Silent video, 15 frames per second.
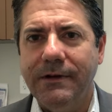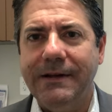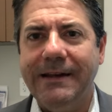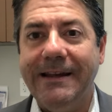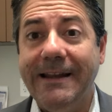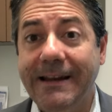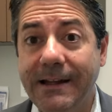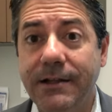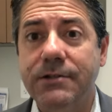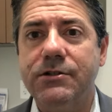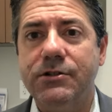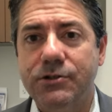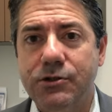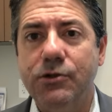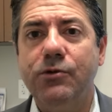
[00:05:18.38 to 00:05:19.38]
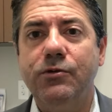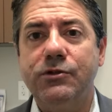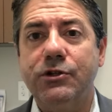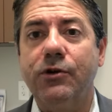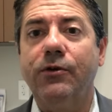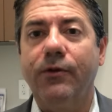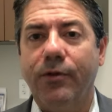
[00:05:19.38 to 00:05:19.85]
needing to do
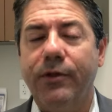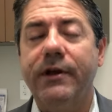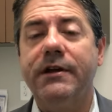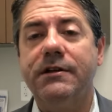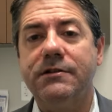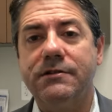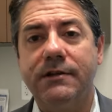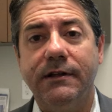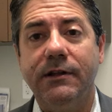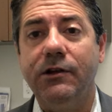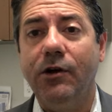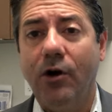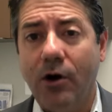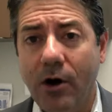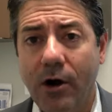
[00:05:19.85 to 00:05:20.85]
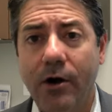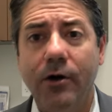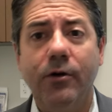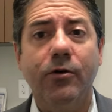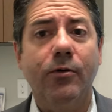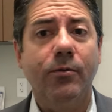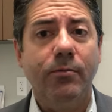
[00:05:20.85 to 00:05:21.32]
certain things in the
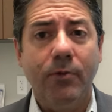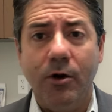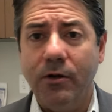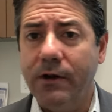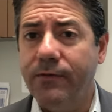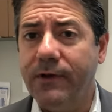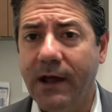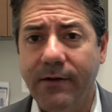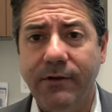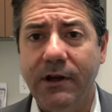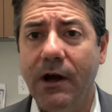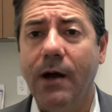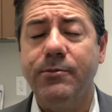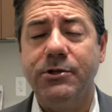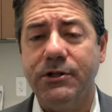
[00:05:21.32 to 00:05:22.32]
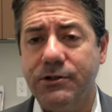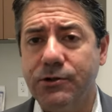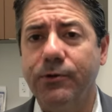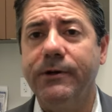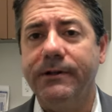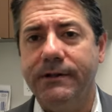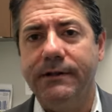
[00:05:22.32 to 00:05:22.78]
yard or, or lift heavy
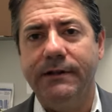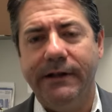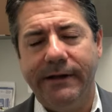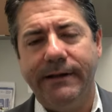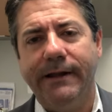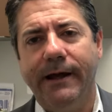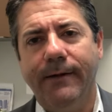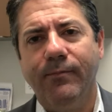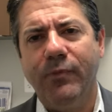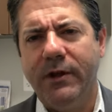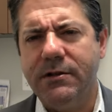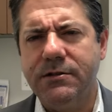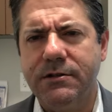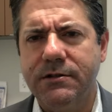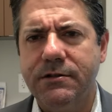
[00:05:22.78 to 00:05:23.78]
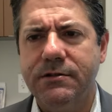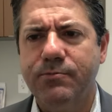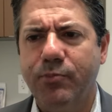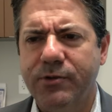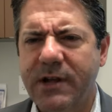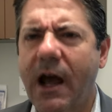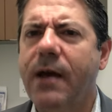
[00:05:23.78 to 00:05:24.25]
objects or anything like that. This is,
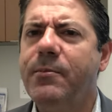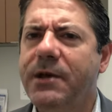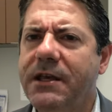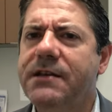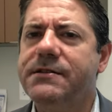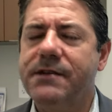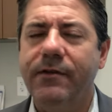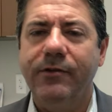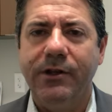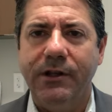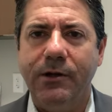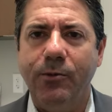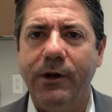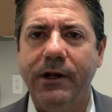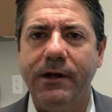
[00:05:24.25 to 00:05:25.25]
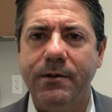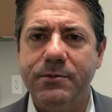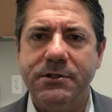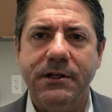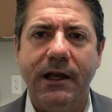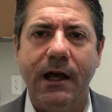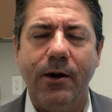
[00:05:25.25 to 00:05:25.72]
timing is everything when it
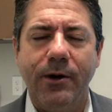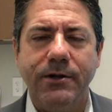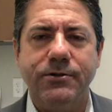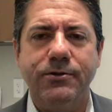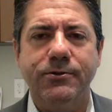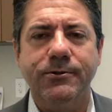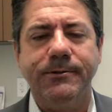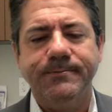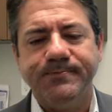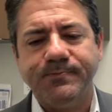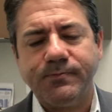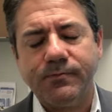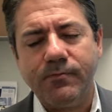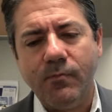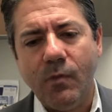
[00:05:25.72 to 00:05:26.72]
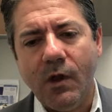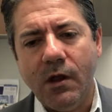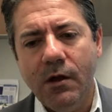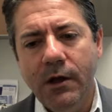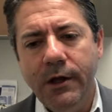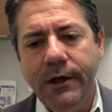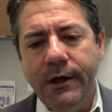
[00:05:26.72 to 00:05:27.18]
comes to cataract surgery.
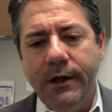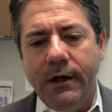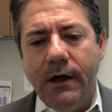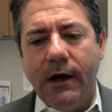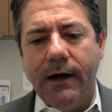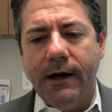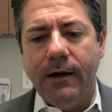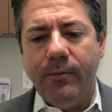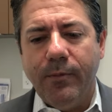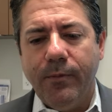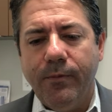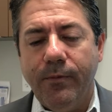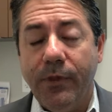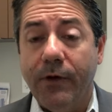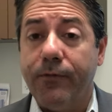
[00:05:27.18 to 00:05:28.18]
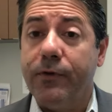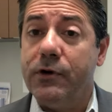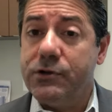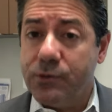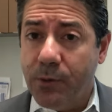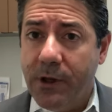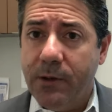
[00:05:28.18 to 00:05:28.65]
Um, the
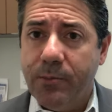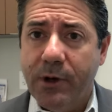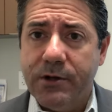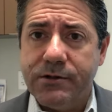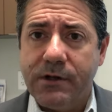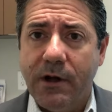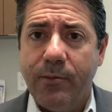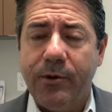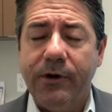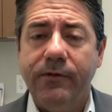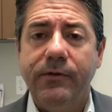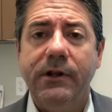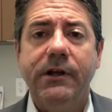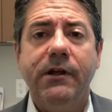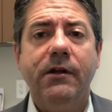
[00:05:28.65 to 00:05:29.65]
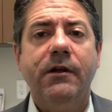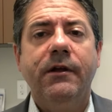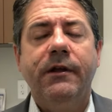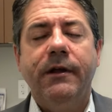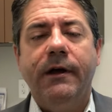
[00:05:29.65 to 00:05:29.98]
first week post-operatively,